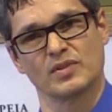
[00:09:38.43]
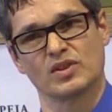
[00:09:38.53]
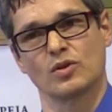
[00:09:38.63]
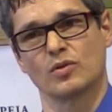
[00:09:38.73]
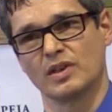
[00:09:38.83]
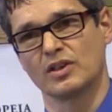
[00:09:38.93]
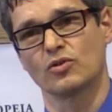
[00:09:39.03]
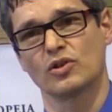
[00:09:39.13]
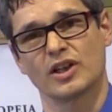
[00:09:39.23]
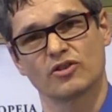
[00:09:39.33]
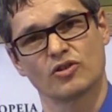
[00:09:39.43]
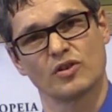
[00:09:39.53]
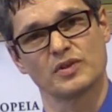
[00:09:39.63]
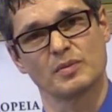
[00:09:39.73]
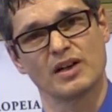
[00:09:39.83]
So introduction
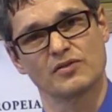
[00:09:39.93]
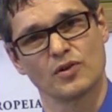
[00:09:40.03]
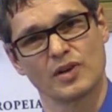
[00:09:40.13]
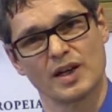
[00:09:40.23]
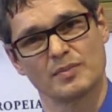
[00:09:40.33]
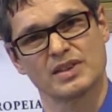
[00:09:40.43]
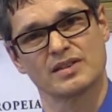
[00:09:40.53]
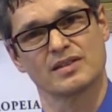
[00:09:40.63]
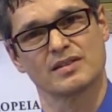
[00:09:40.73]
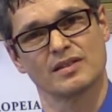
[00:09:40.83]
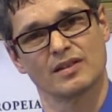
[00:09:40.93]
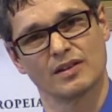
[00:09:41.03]
of smartphone apps,